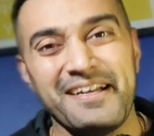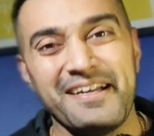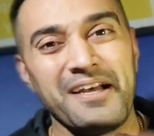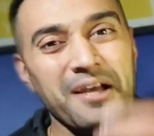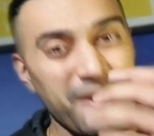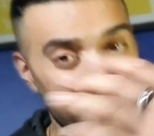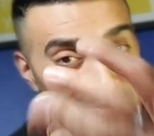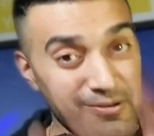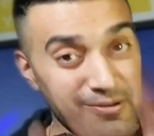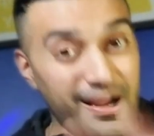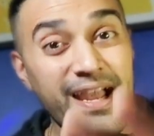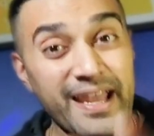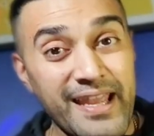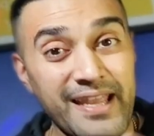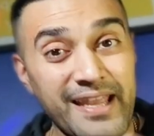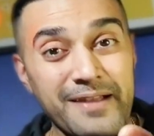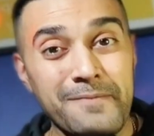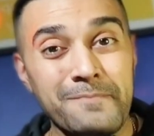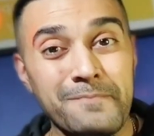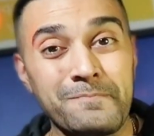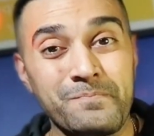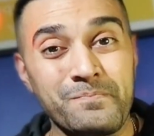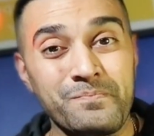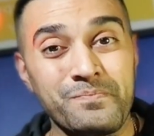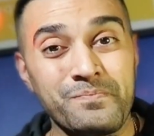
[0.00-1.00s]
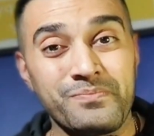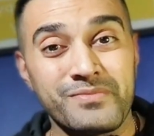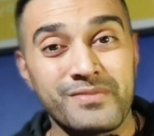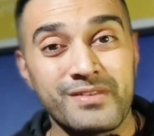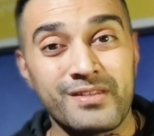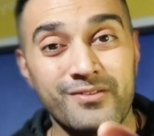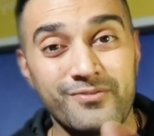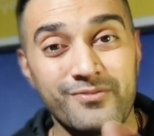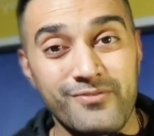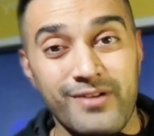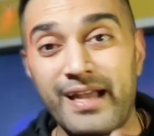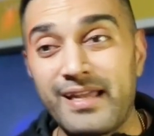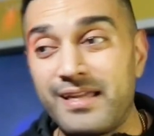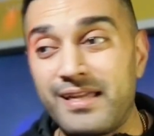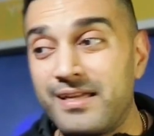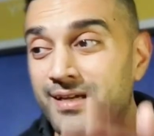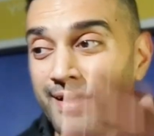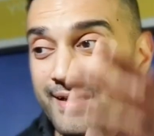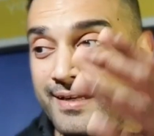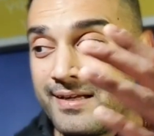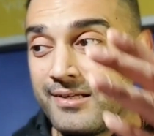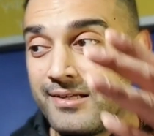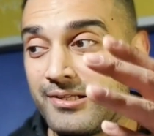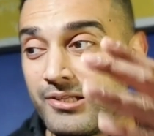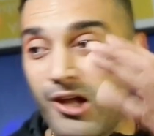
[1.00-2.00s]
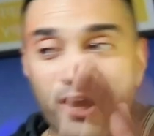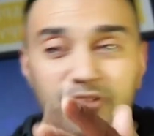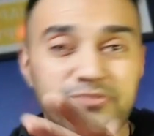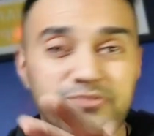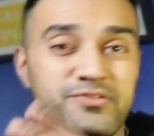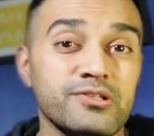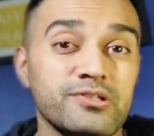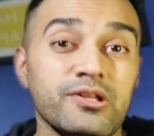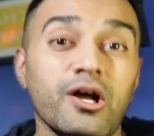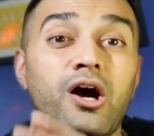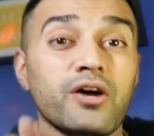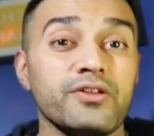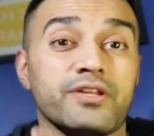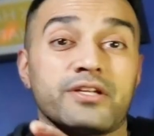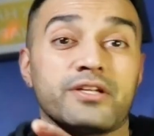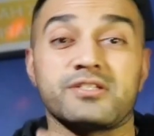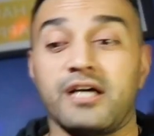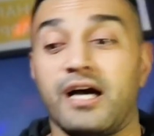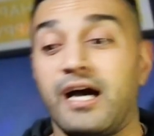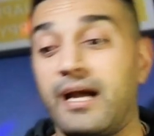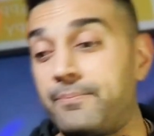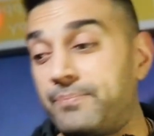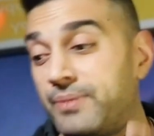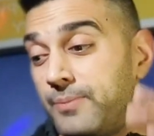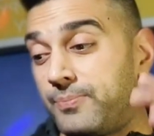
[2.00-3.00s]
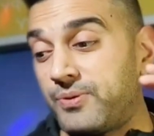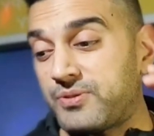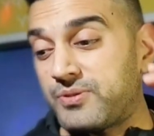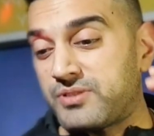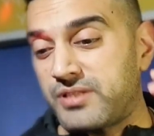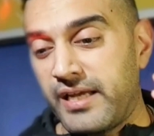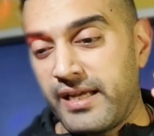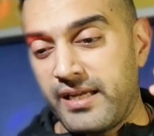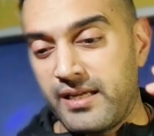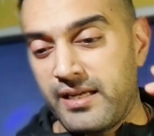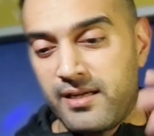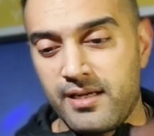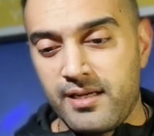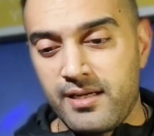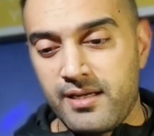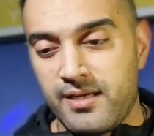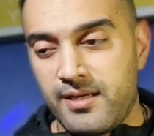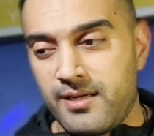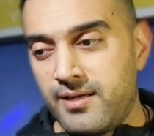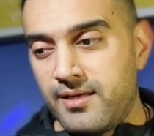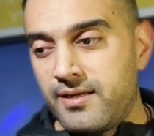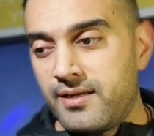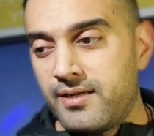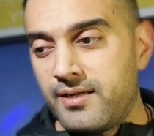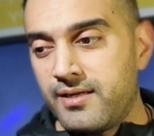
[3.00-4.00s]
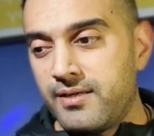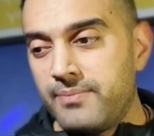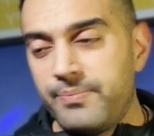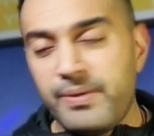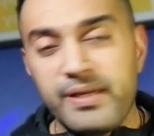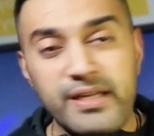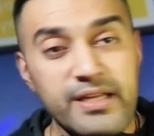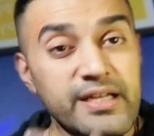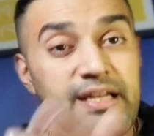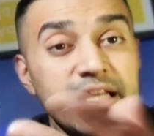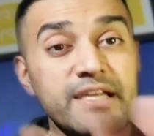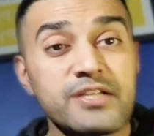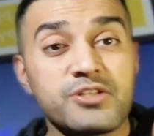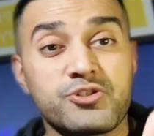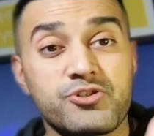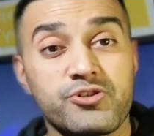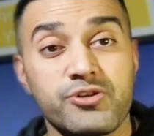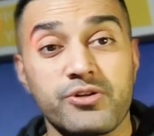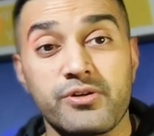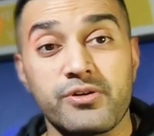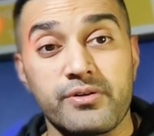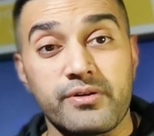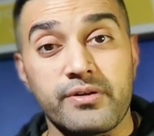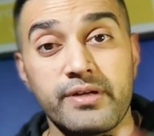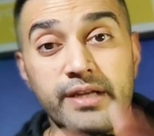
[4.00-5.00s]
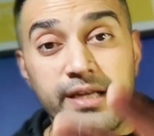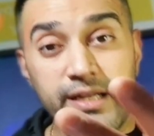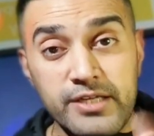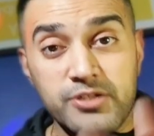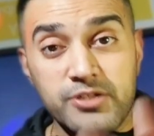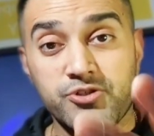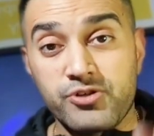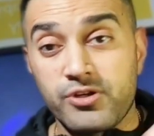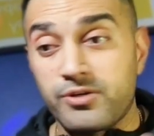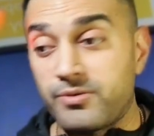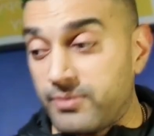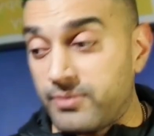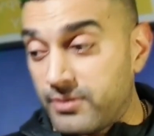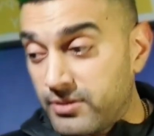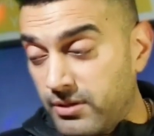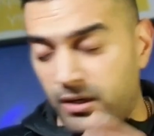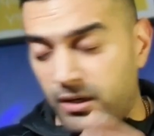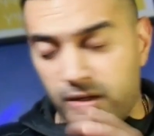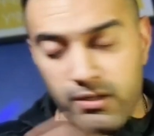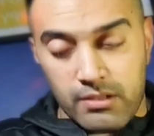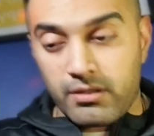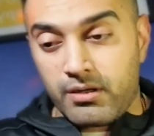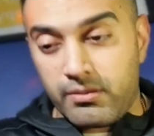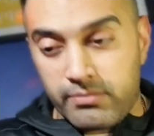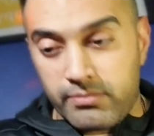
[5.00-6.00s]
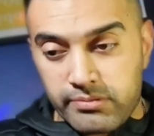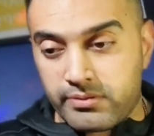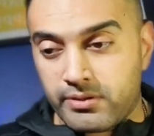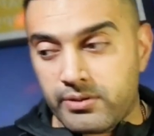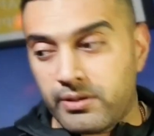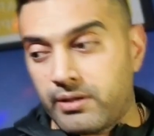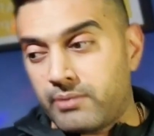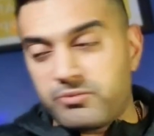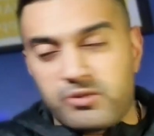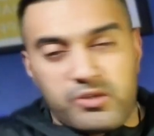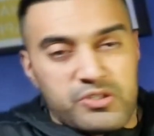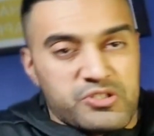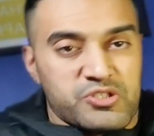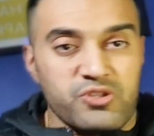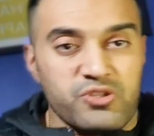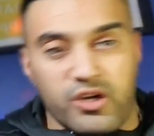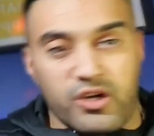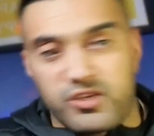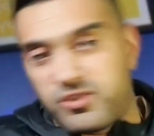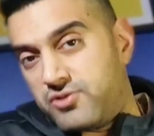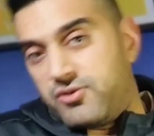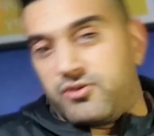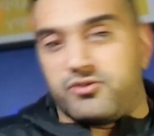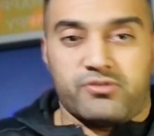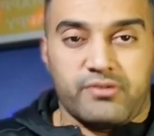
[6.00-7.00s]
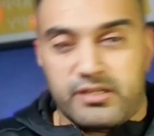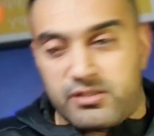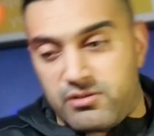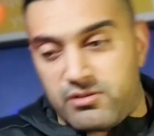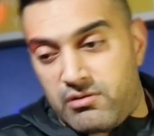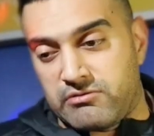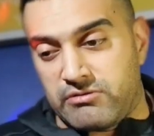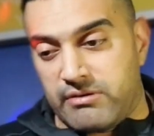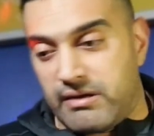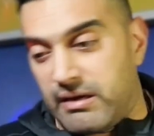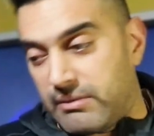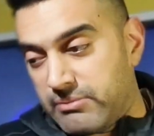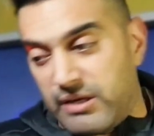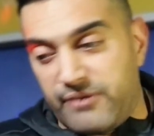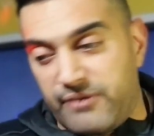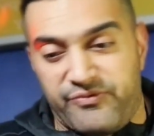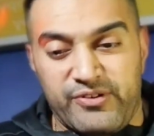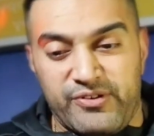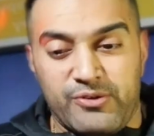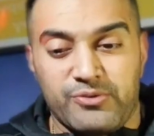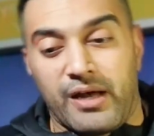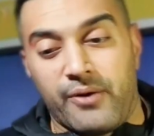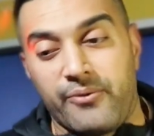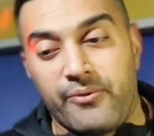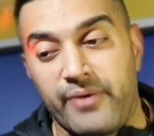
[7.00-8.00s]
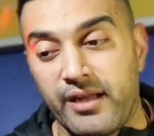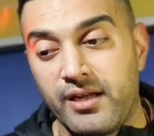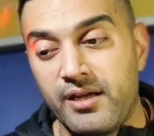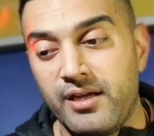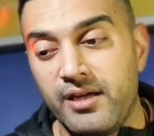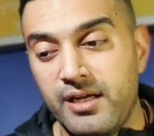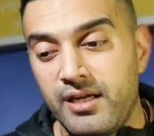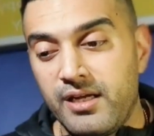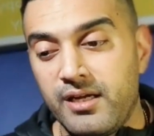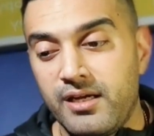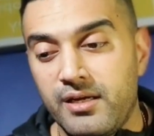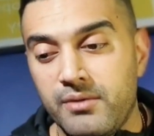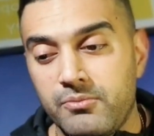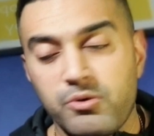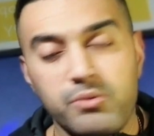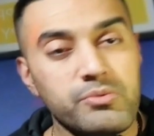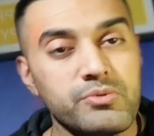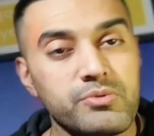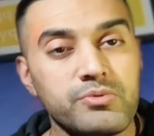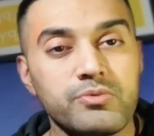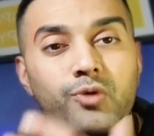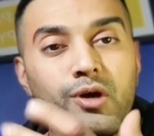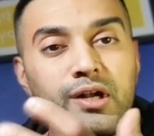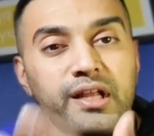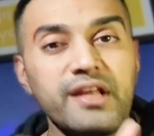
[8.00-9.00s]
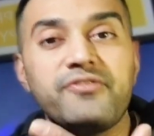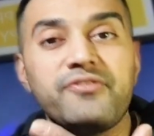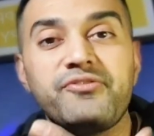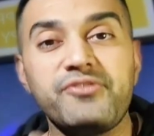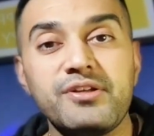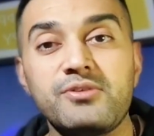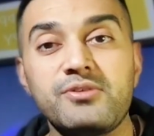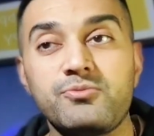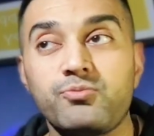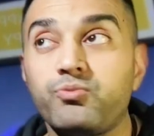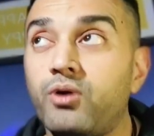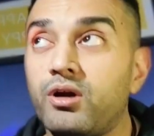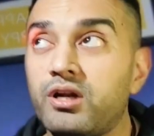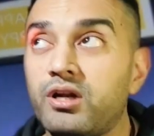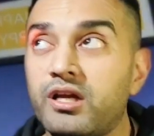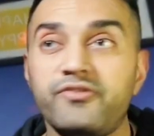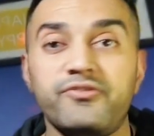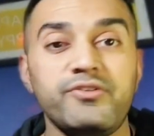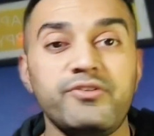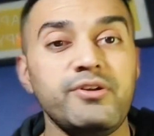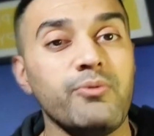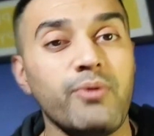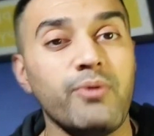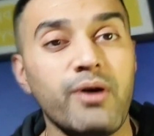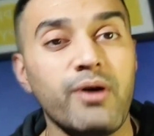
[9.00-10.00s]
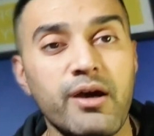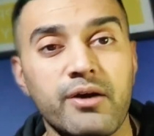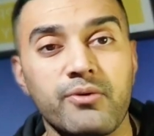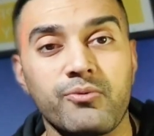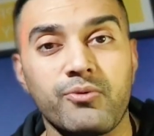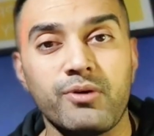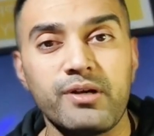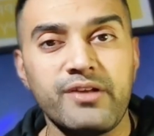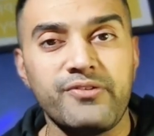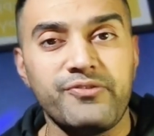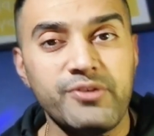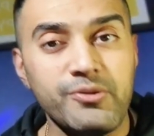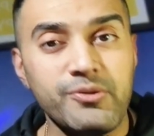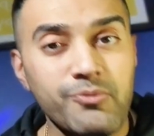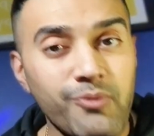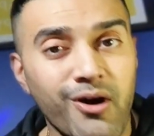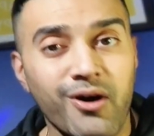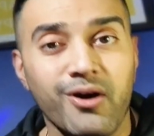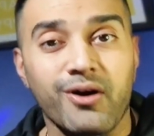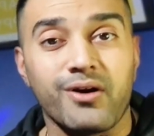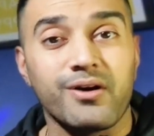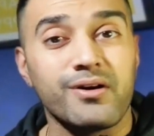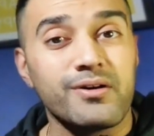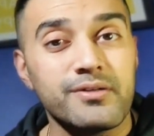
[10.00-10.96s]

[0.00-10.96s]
Right? Right? A lot of the time, people say, but it is true. It is true. Oh, it's not true. It's not true. I don't feel that way. Well, what if you were? What if you are?